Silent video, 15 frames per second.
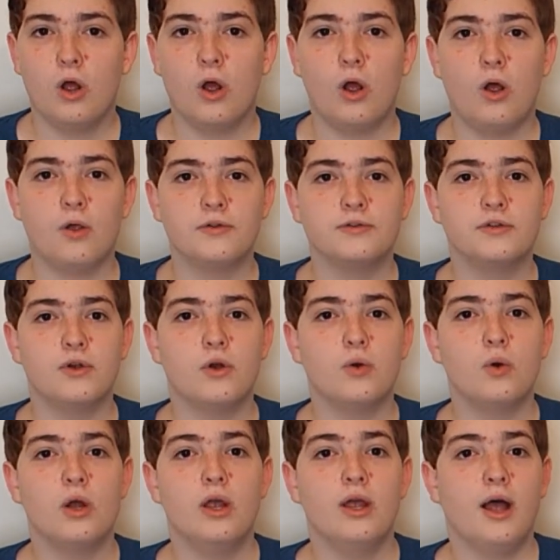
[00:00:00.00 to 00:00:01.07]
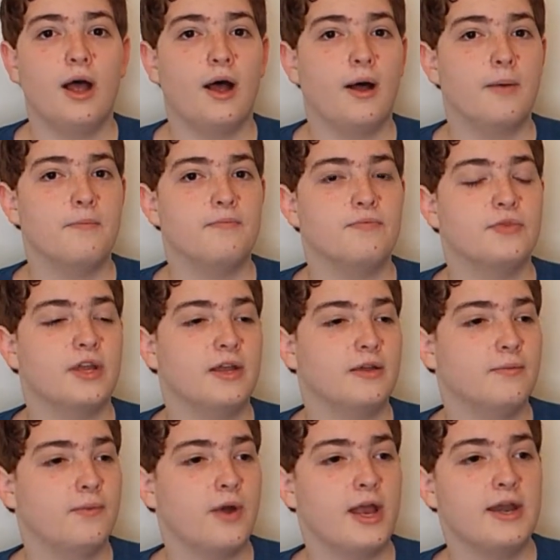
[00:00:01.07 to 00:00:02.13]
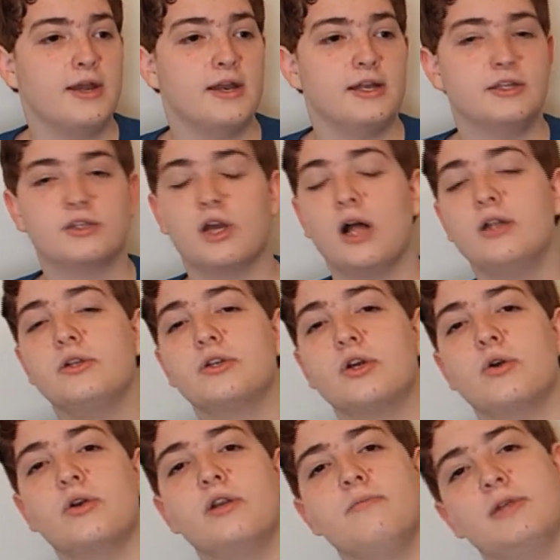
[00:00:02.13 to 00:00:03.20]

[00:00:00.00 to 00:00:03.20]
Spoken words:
Also, when it's color-coded,